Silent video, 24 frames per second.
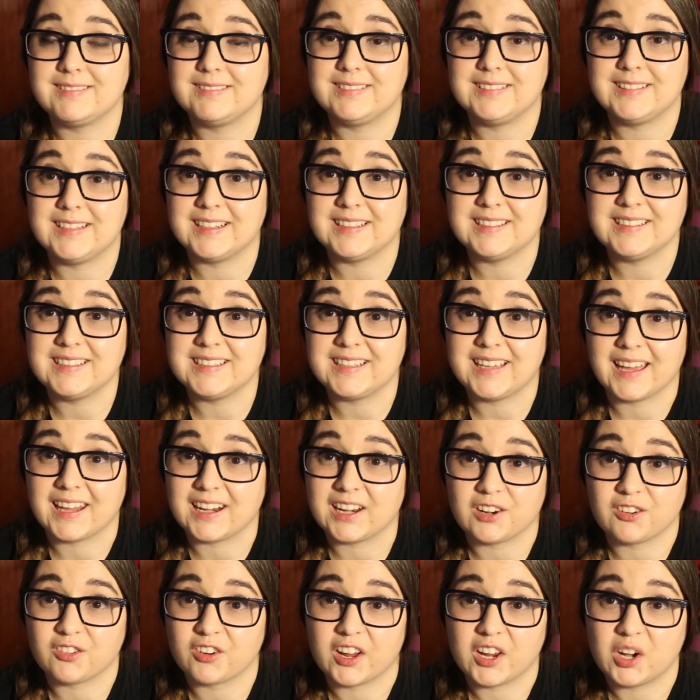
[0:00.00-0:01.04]
didn't get
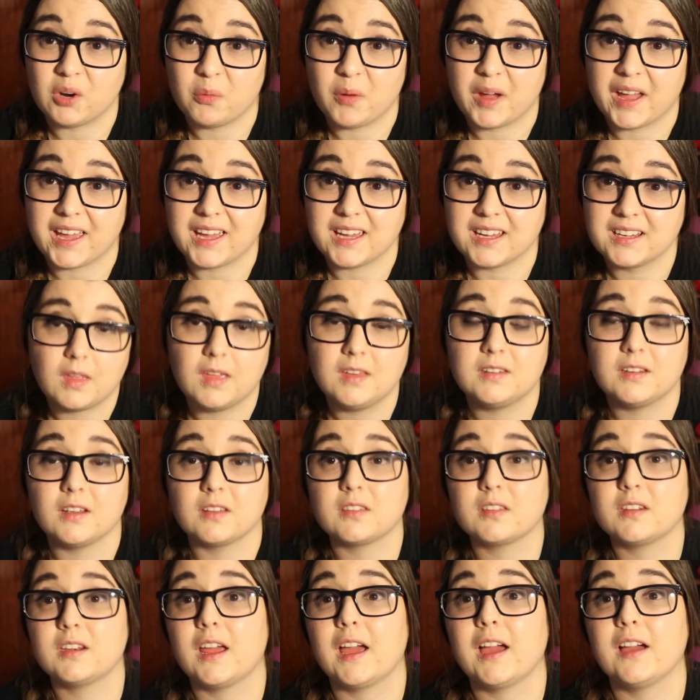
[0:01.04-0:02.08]
it right away. It
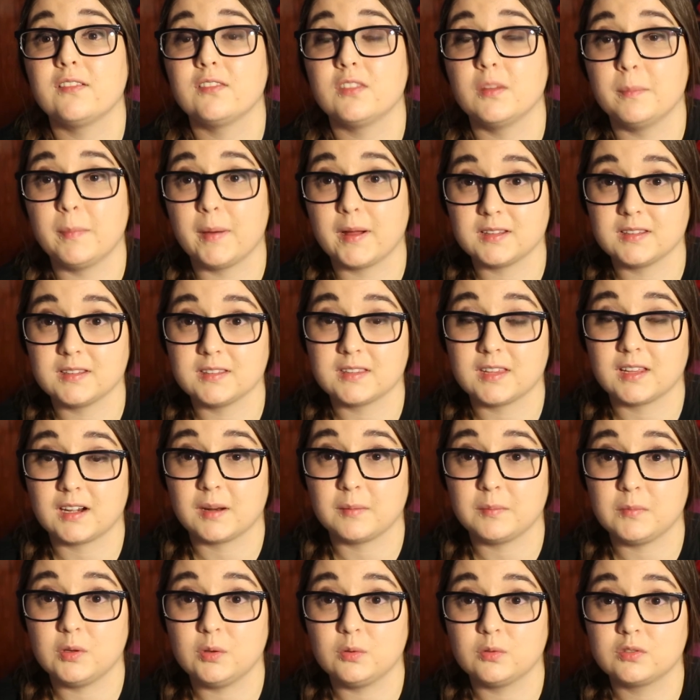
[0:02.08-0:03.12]
doesn't have the buttons that
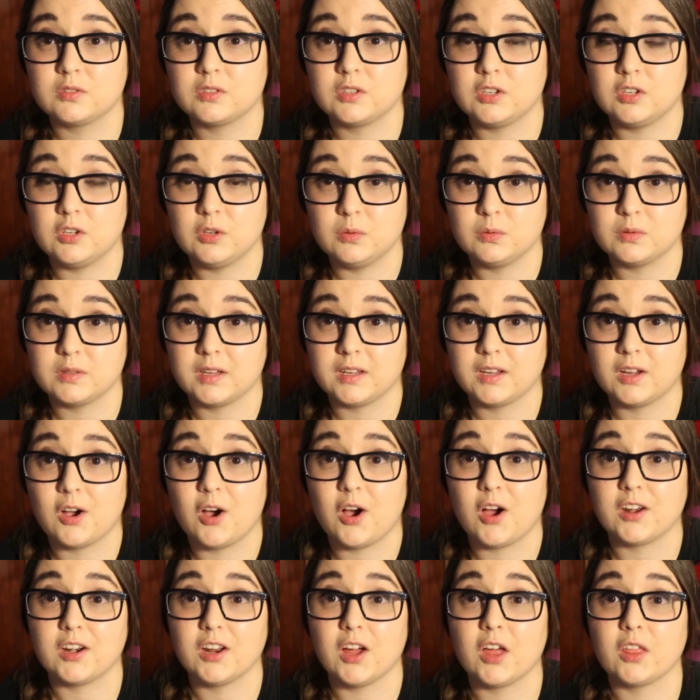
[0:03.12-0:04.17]
I'm used to using
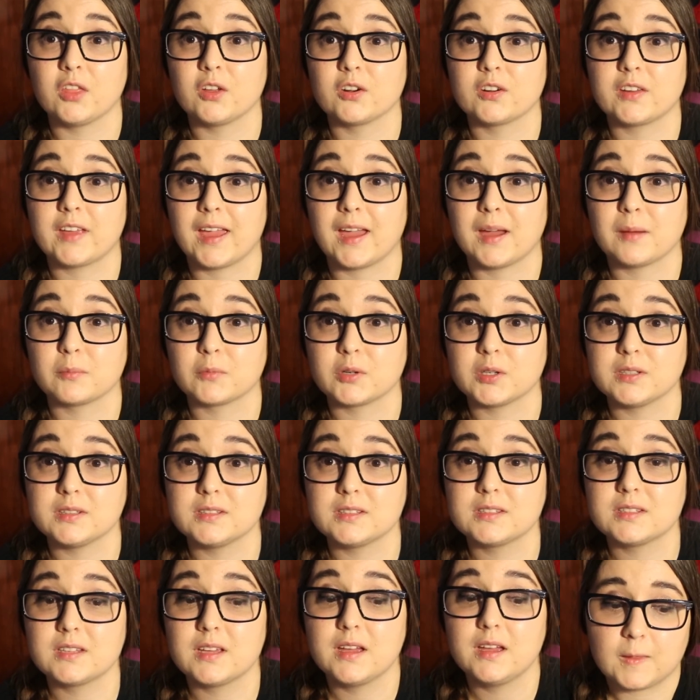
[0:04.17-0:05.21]
on other
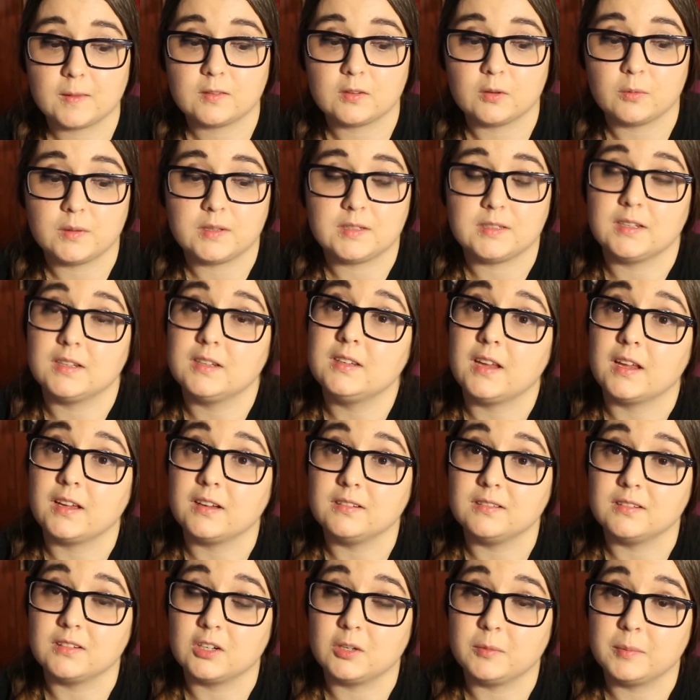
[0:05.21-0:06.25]
cameras, so it did take a
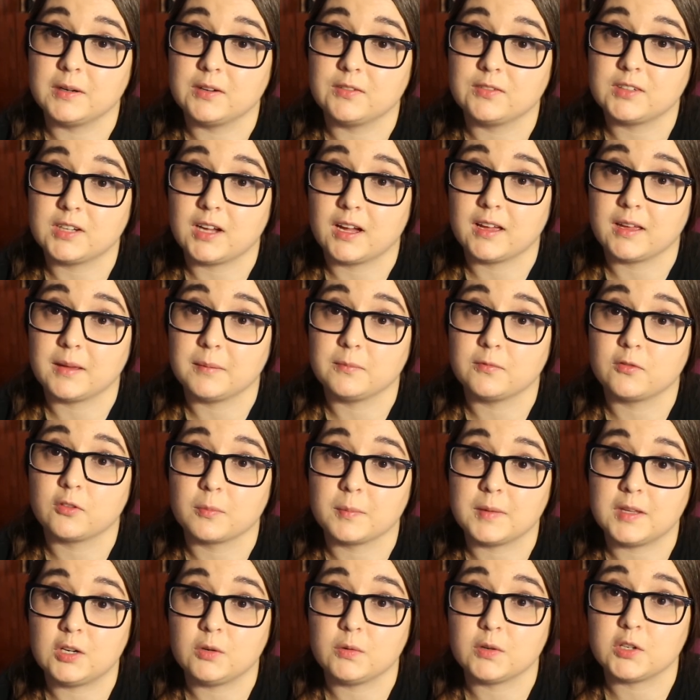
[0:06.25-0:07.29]
little bit of time for
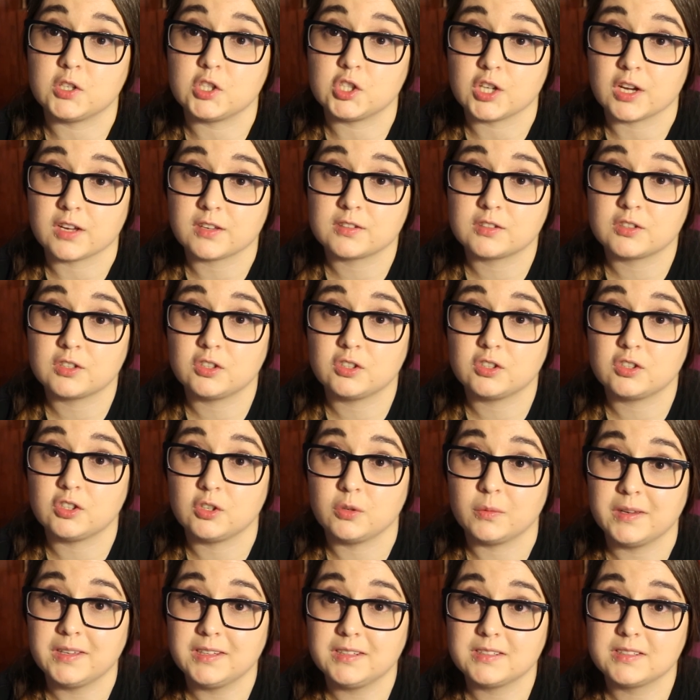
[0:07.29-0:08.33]
me to adjust to
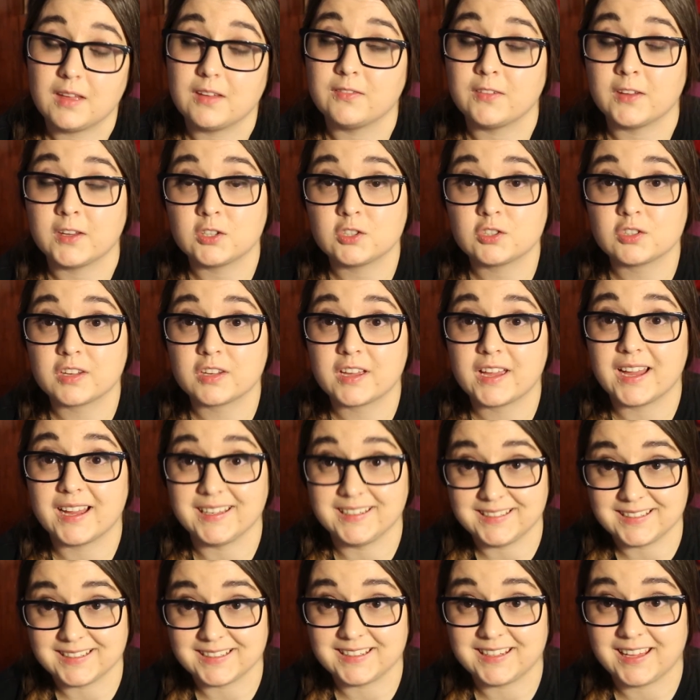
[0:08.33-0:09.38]
it. Eventually I
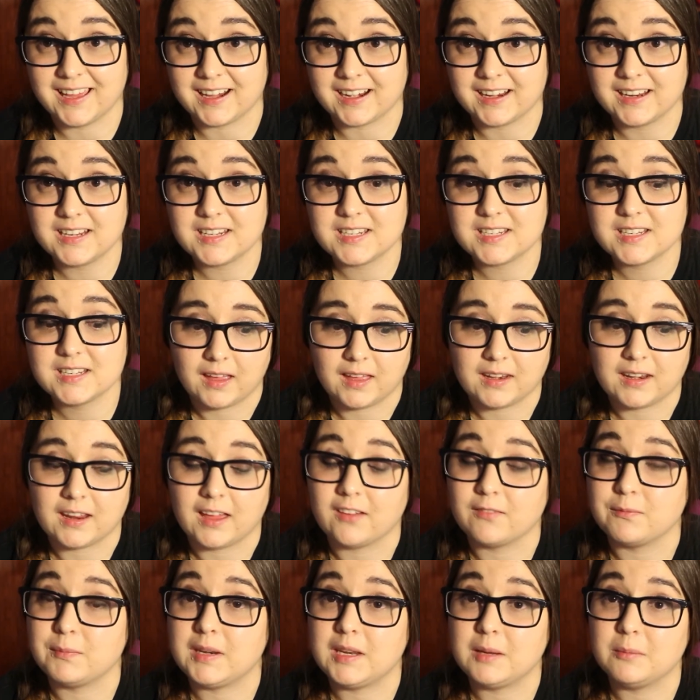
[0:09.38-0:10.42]
did get it and
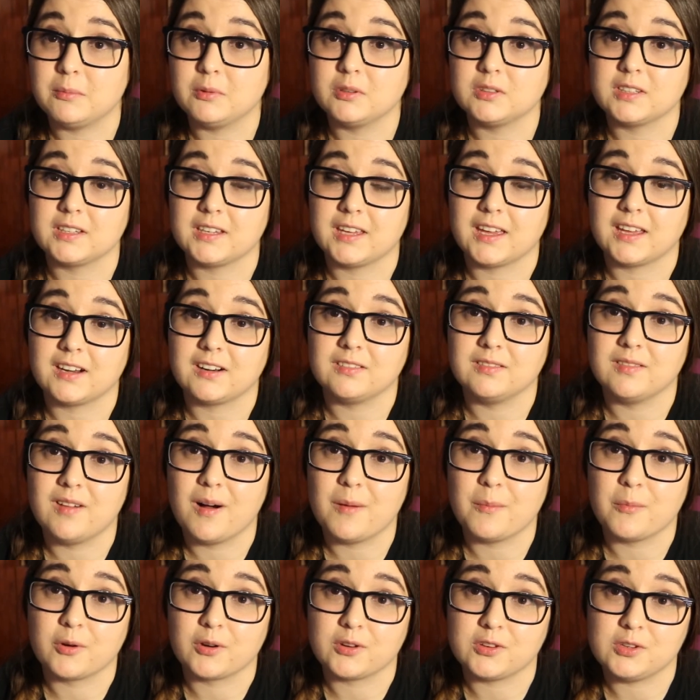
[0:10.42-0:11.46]
have been able to get a lot
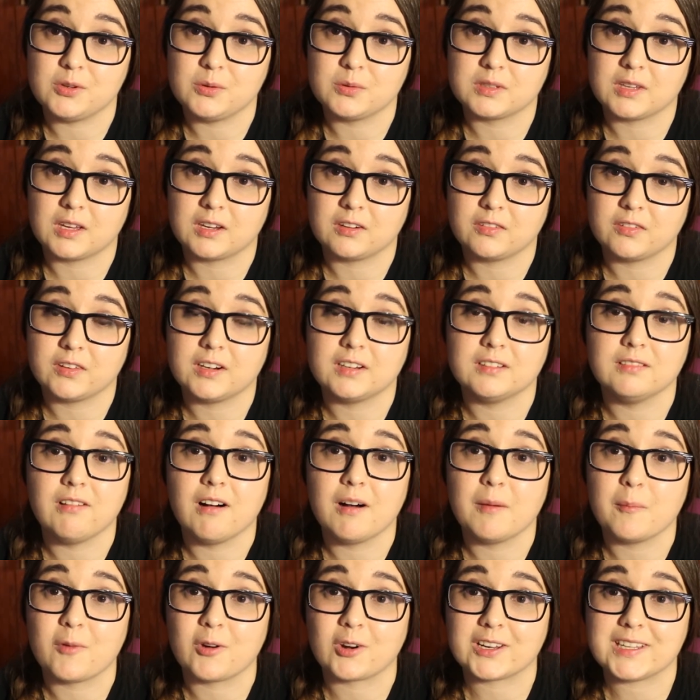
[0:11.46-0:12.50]
more use out of it a
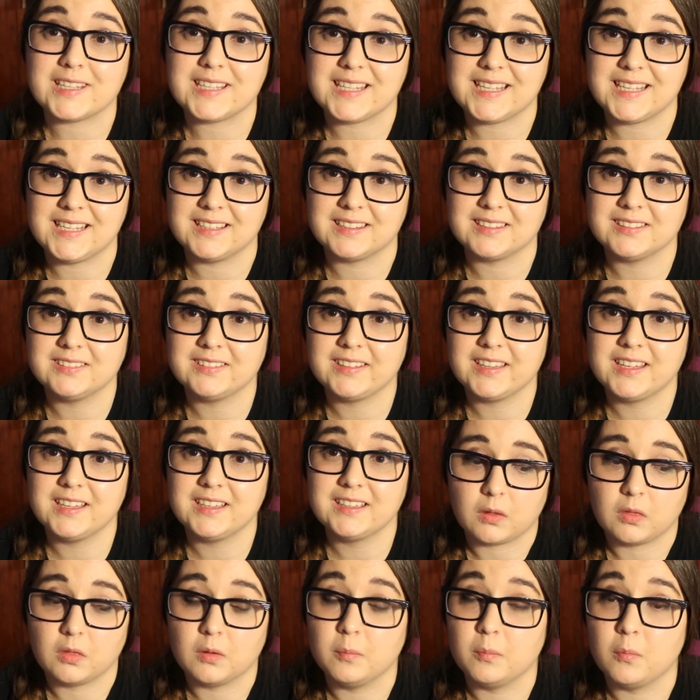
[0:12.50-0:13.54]
lot more easily
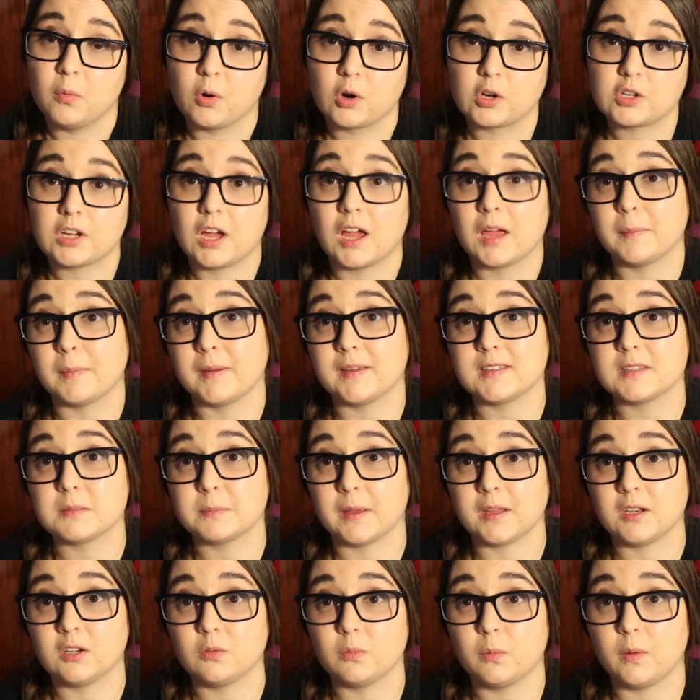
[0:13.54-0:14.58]
the more time I
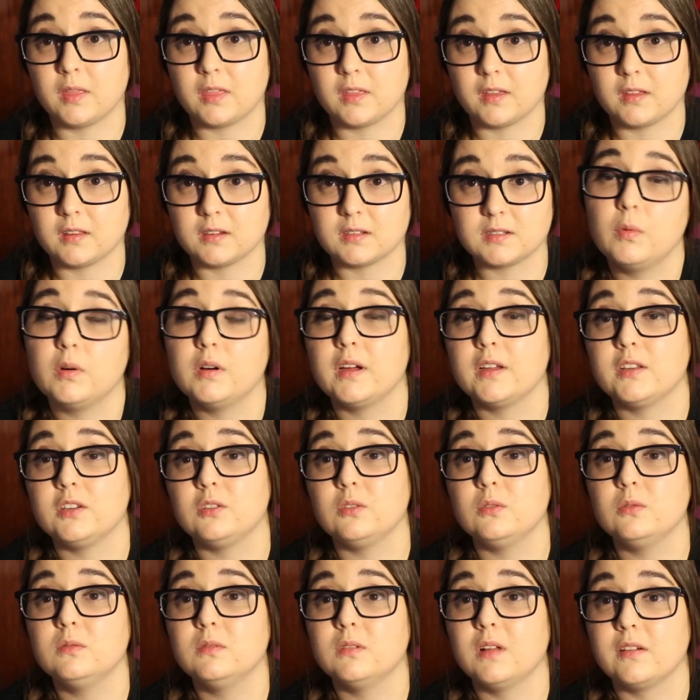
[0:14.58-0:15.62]
spend with it. While I
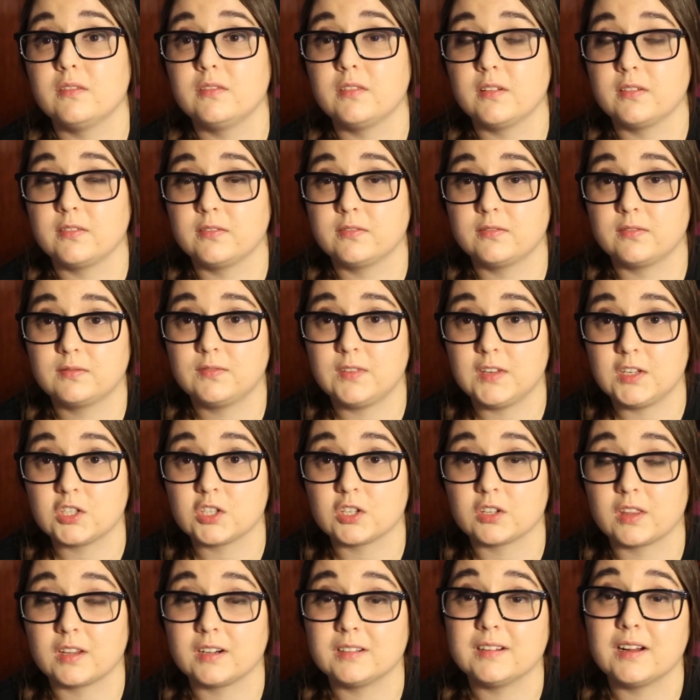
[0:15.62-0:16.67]
do love the
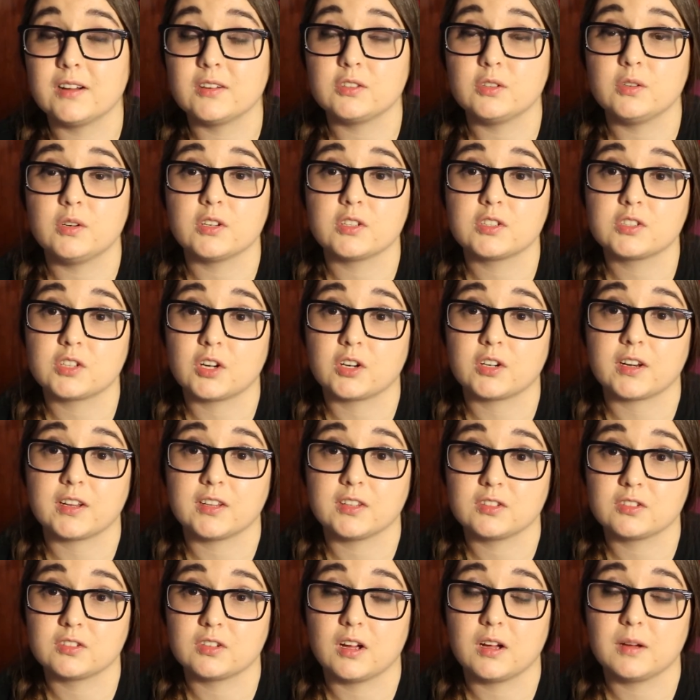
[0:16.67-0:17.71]
feature that allows you to start and
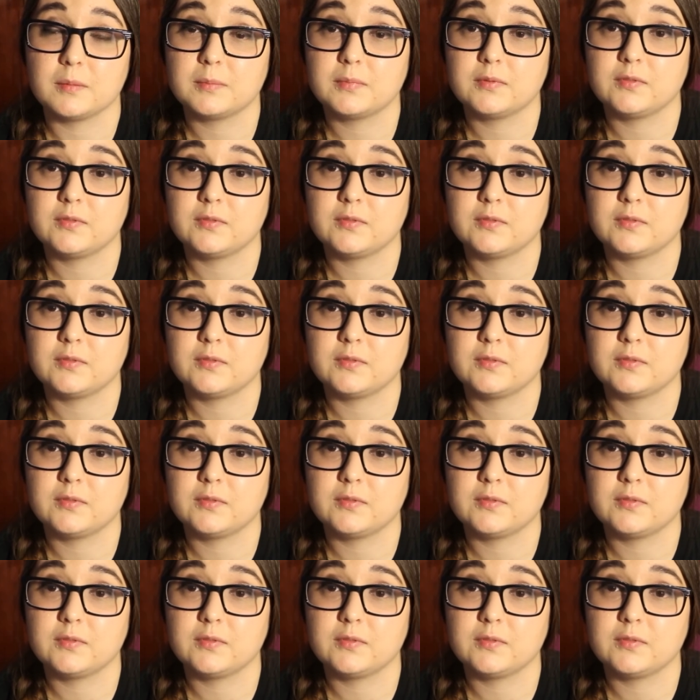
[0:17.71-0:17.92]
stop